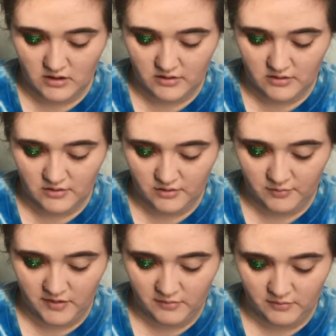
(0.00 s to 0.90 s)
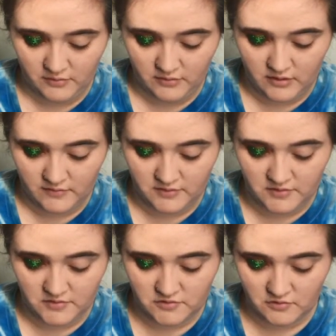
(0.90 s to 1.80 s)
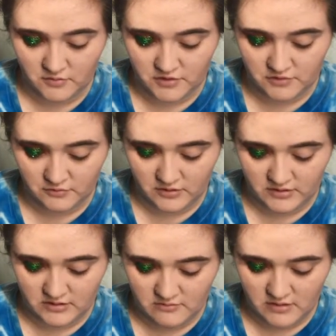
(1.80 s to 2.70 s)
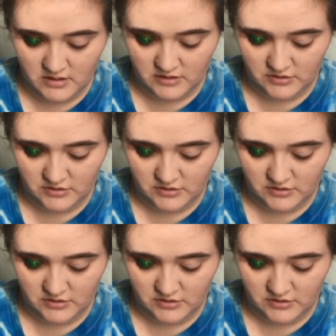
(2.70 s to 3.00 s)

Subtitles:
that there are people who have it so much worse than me.